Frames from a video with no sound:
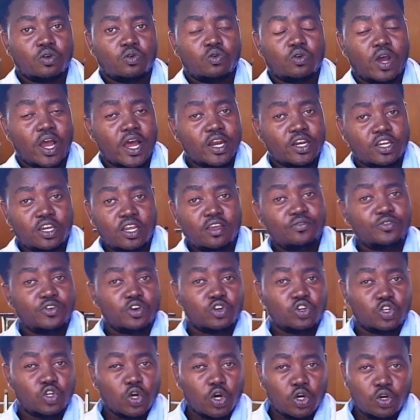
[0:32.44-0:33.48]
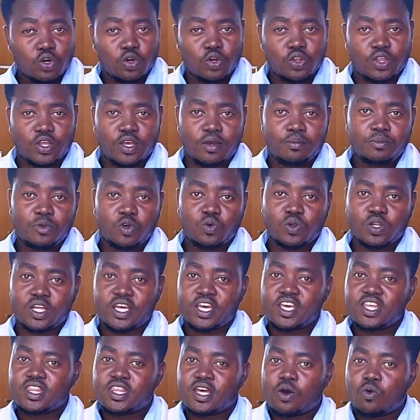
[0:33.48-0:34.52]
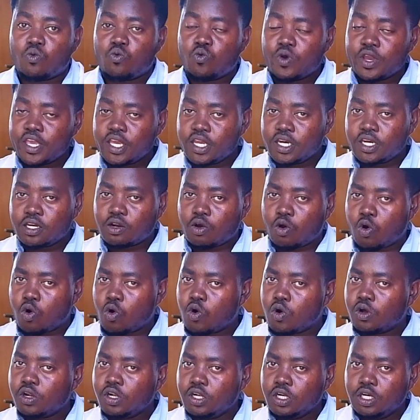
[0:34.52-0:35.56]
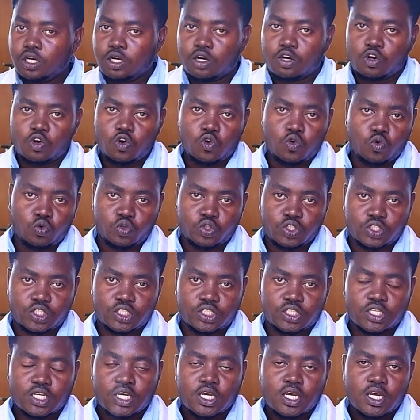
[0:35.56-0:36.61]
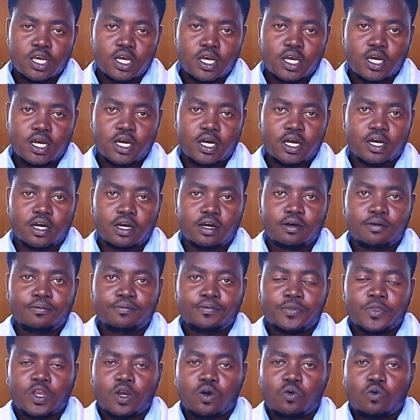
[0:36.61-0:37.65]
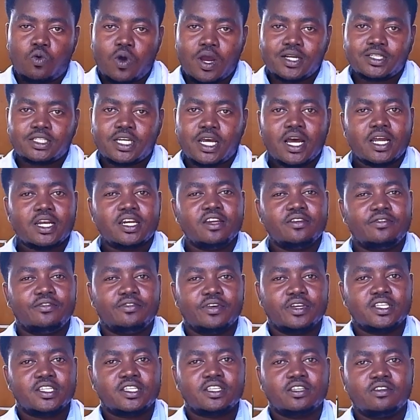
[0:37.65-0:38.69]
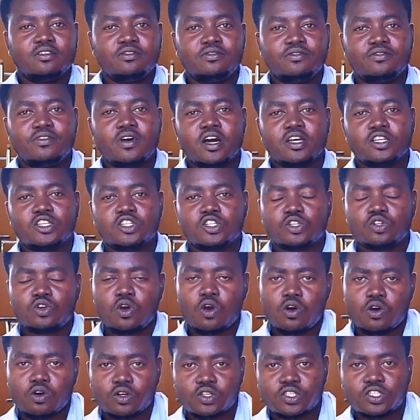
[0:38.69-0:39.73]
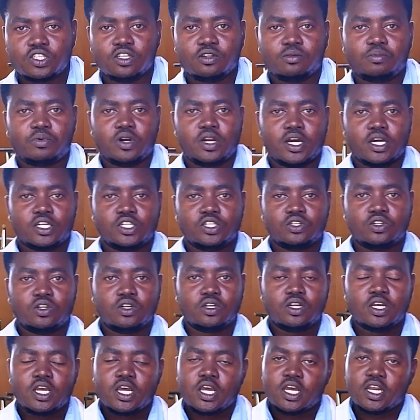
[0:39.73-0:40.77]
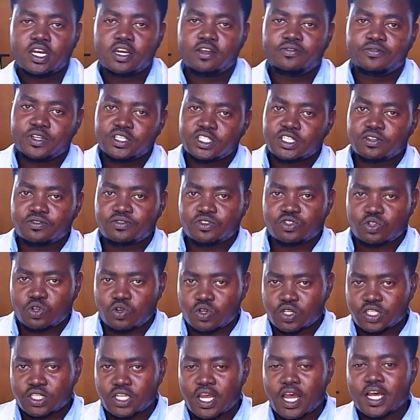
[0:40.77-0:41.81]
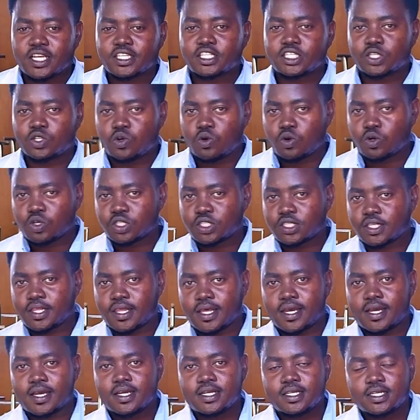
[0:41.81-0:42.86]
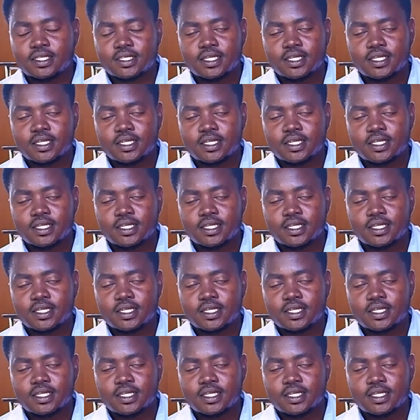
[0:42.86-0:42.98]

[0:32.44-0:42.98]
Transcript: and if you don't know them, you will either win or lose. What are defensive stocks in production? Defensive stocks are stocks that